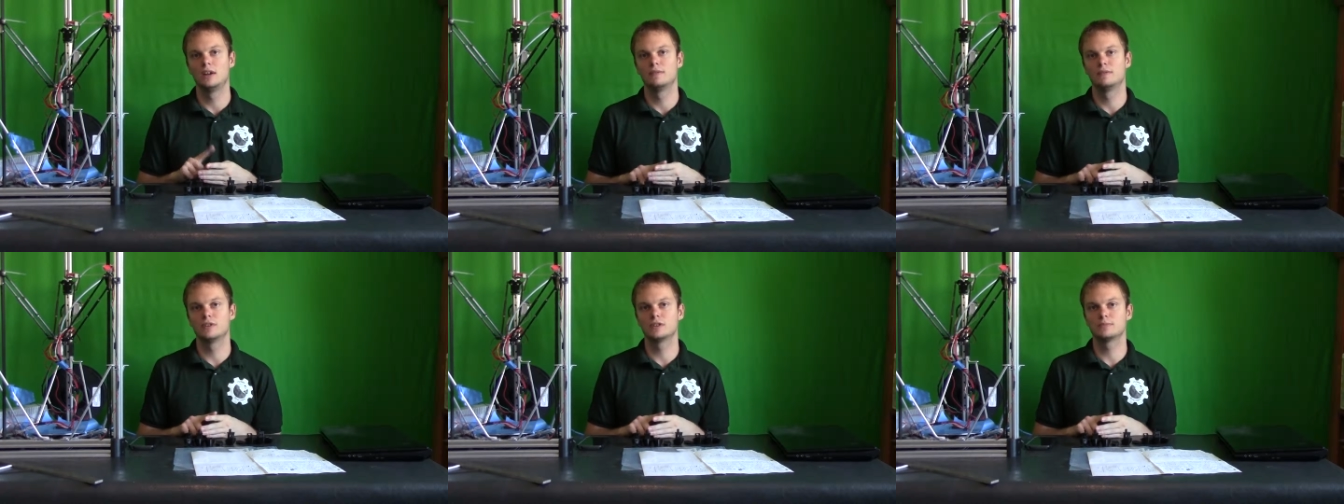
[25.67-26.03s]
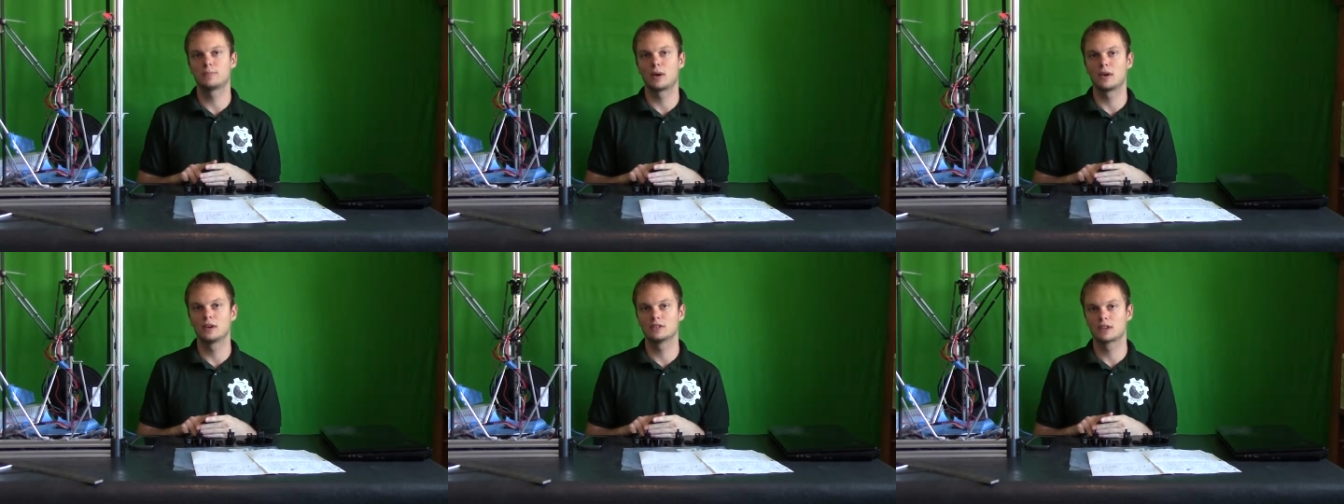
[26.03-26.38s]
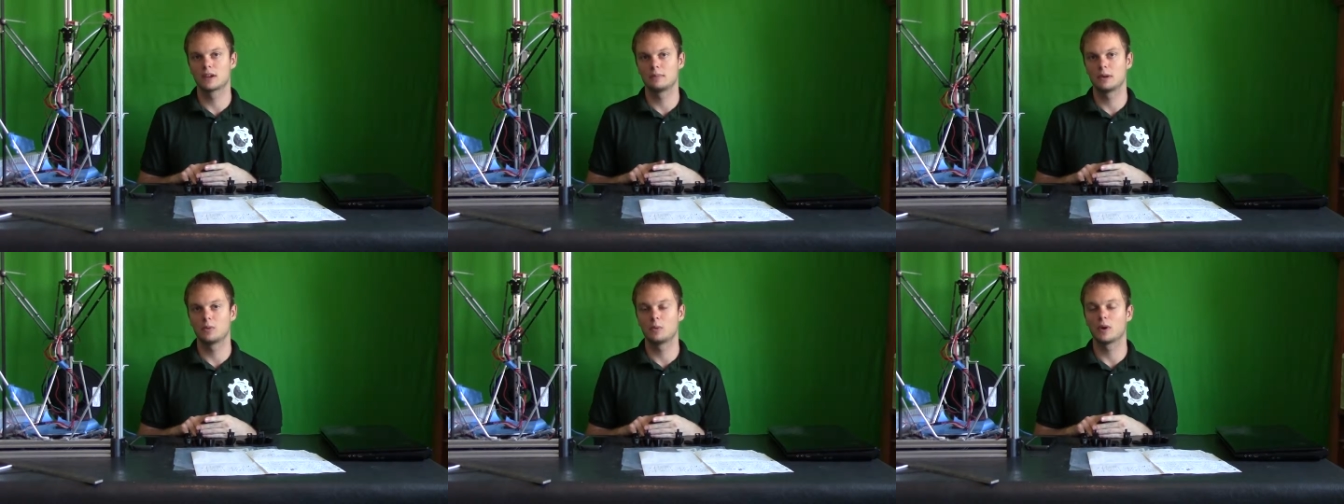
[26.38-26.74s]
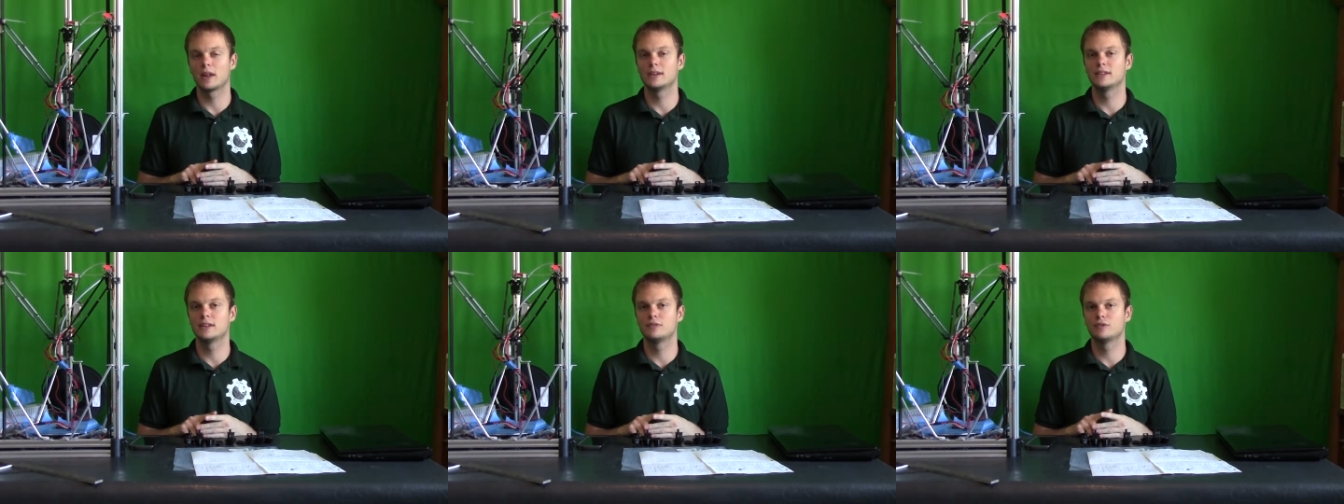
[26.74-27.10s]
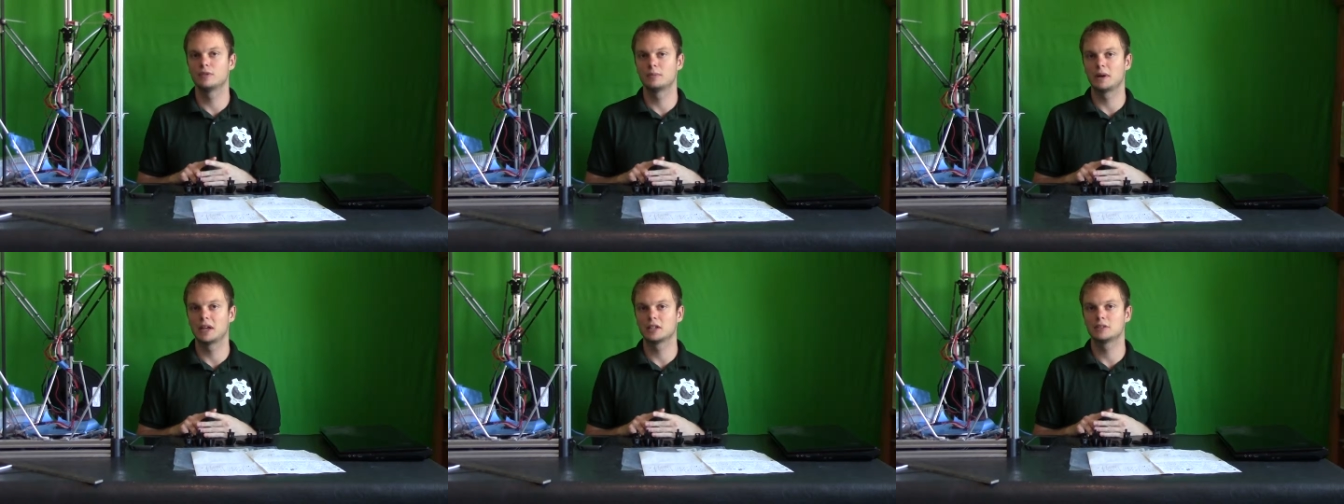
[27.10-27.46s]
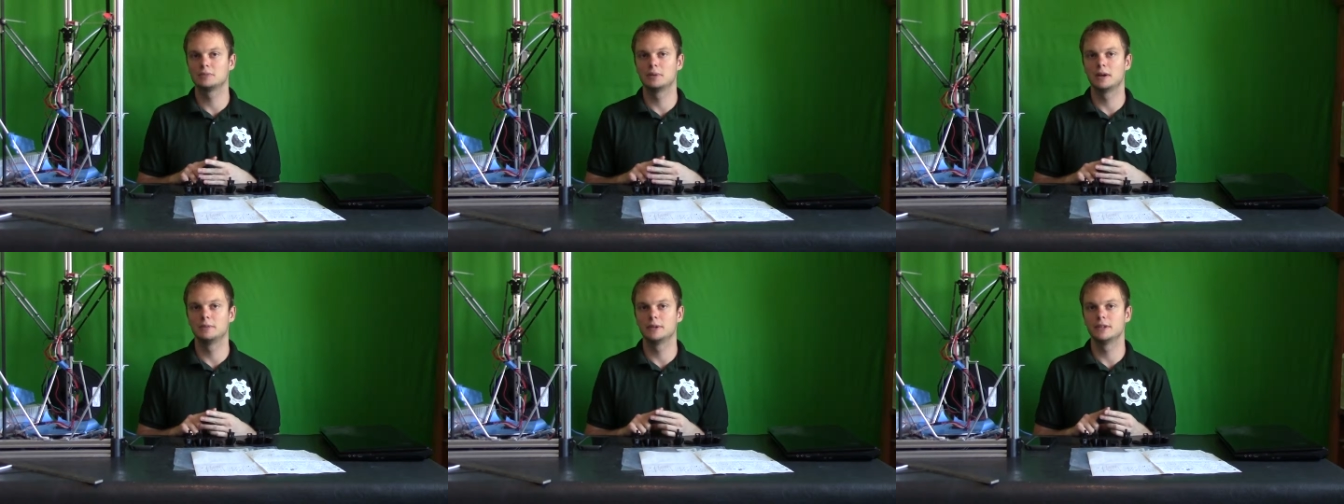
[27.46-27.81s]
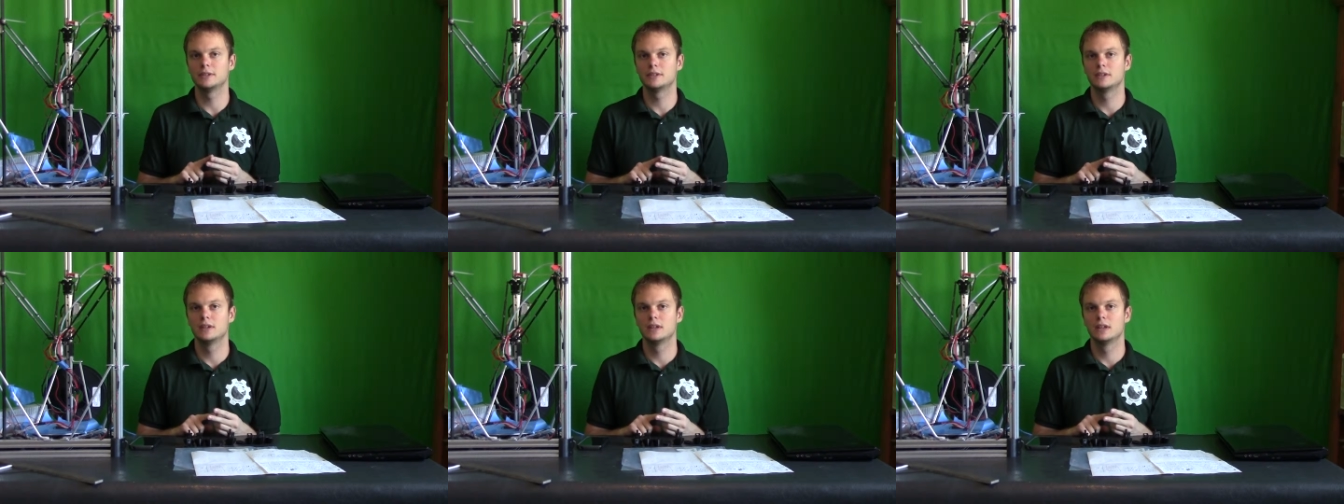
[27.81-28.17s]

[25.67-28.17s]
The first part is going to be what I did for my experiment.